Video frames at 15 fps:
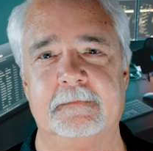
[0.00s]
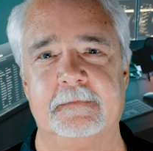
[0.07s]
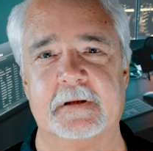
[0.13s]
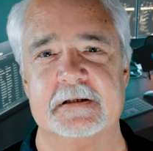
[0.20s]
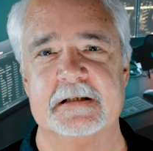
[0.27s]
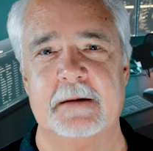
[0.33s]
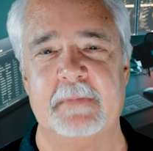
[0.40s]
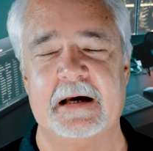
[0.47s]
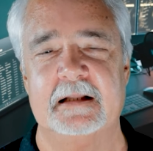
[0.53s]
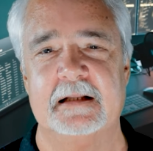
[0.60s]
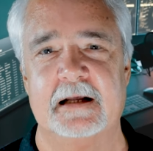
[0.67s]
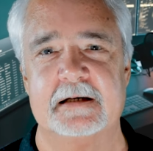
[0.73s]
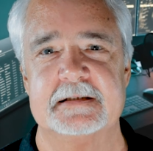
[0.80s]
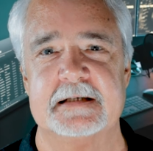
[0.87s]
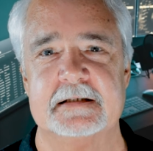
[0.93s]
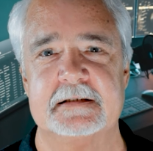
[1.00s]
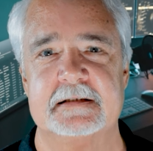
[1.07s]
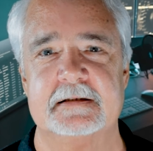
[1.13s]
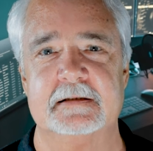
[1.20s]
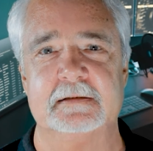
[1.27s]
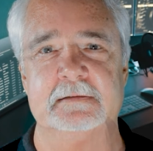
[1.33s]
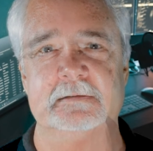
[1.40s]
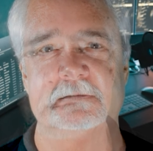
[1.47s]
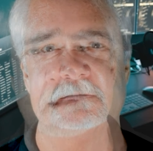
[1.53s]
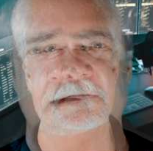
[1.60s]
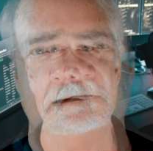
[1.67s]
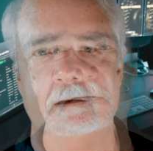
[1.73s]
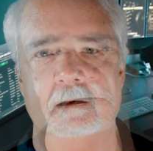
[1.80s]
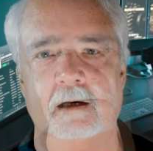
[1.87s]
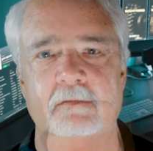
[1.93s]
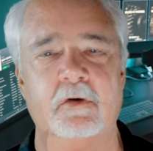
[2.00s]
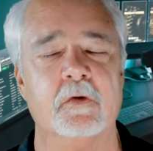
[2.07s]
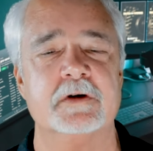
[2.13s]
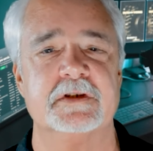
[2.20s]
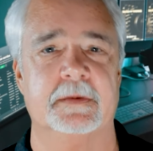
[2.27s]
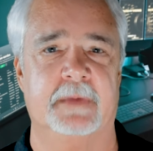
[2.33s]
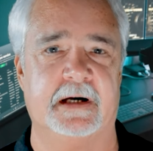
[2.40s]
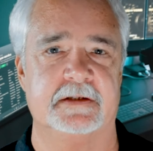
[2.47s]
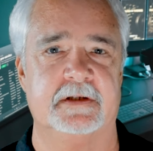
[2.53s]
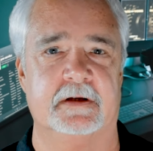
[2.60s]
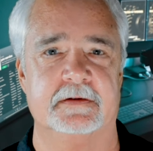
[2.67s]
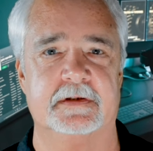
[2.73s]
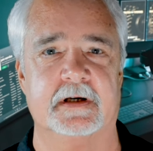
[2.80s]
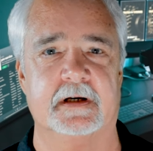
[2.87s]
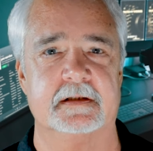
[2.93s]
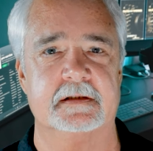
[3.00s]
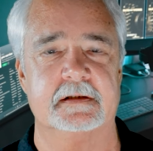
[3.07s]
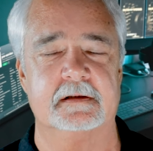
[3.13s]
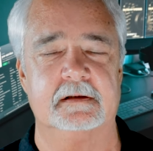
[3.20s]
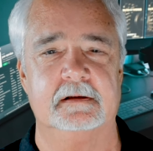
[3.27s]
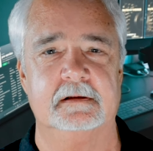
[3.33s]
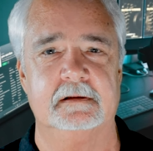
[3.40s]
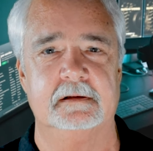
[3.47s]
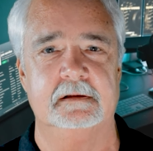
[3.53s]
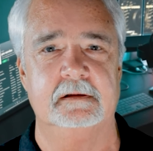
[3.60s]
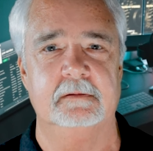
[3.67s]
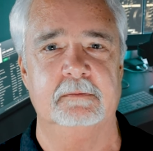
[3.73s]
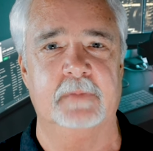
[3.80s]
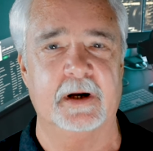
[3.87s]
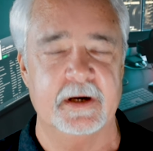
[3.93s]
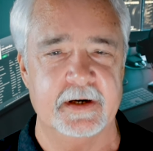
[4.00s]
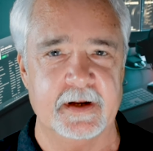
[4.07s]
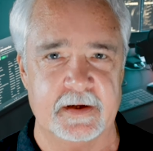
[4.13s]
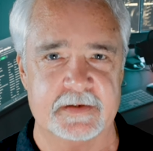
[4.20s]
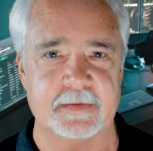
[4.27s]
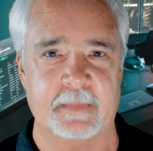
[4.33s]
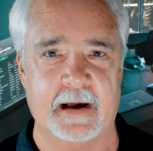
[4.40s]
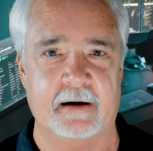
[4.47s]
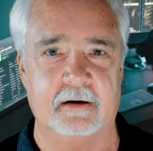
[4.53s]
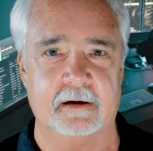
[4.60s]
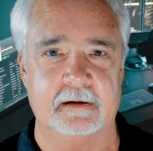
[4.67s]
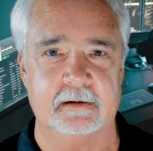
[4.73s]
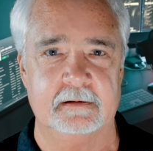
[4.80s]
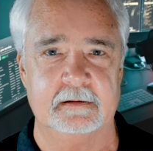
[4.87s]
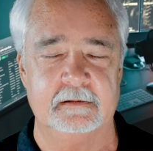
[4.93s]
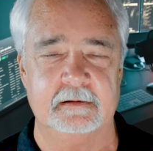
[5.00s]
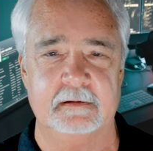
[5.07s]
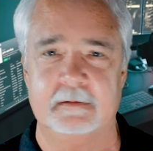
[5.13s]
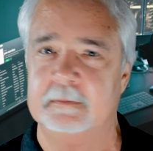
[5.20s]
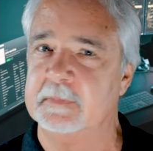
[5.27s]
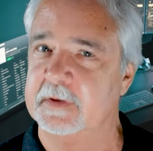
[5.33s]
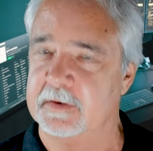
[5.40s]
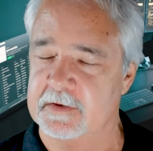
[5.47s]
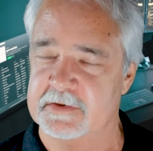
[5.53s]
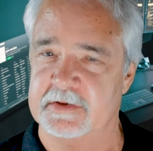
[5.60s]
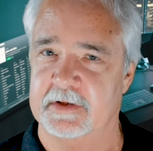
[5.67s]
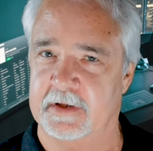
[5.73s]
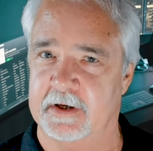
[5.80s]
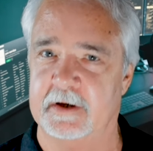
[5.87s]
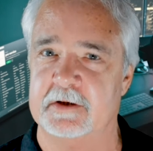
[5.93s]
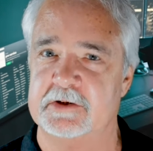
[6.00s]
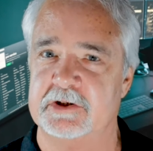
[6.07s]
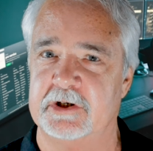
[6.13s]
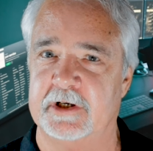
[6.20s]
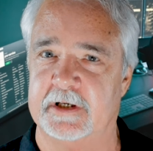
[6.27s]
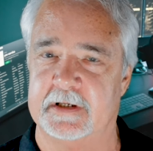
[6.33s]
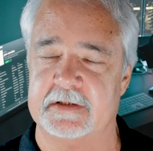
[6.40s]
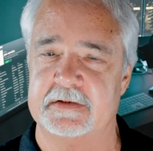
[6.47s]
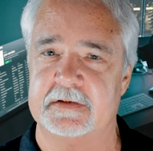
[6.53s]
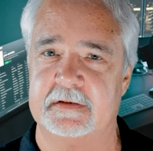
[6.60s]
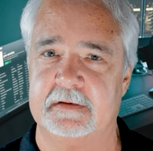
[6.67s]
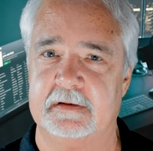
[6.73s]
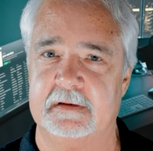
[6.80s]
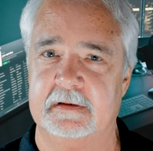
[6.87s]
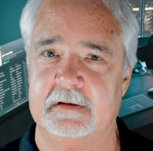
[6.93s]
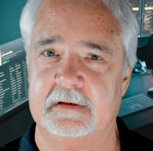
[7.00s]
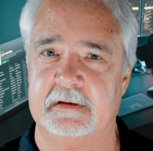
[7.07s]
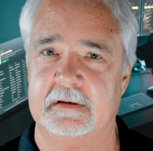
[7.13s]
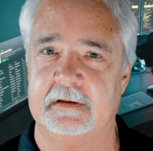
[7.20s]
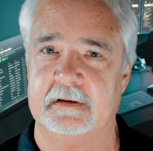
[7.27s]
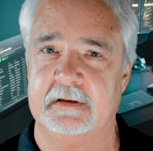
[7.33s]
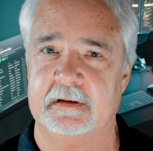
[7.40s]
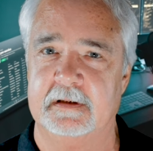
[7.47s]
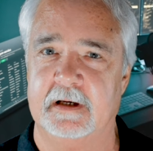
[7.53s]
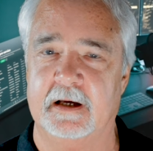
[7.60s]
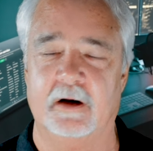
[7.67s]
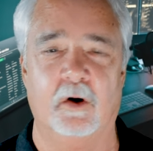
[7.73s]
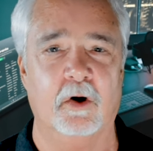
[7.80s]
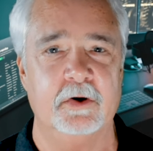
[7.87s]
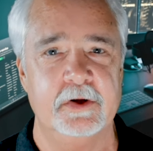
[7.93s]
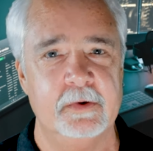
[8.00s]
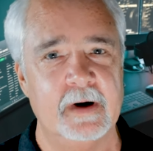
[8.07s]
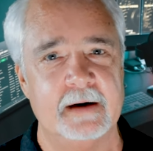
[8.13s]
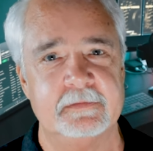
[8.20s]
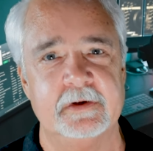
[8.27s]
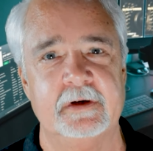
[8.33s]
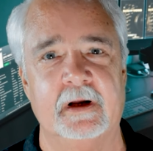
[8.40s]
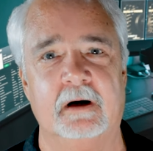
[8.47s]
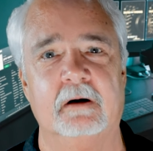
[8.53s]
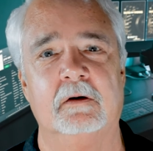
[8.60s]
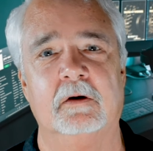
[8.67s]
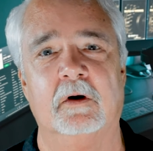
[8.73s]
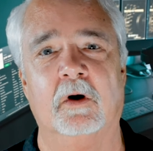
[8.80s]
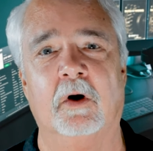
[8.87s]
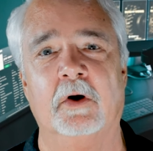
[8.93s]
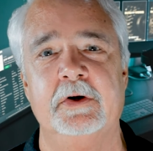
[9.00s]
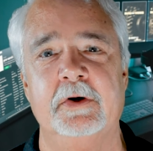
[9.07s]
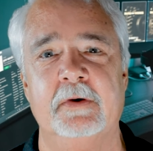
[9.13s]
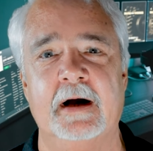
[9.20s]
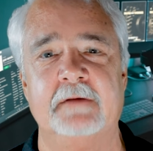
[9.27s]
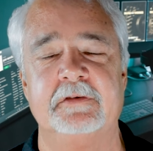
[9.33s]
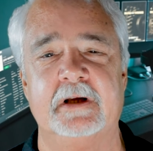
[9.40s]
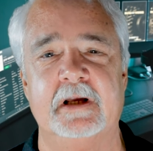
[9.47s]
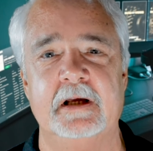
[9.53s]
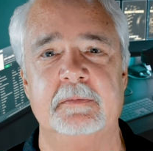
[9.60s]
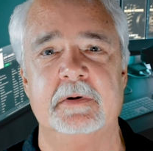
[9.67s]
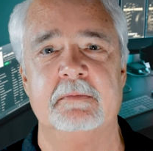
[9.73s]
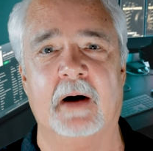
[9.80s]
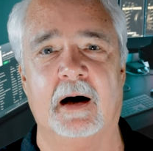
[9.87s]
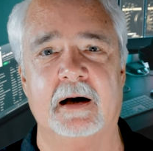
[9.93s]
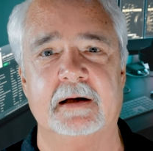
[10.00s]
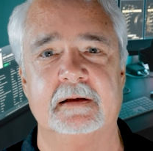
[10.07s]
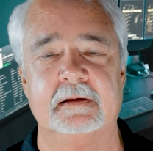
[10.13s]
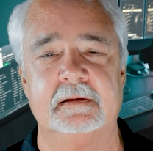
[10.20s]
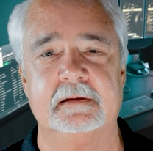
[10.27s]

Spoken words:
Does that make a lot of sense? Of course it makes no sense, but it doesn't matter because there she is. And all you have to know, all you have to keep in mind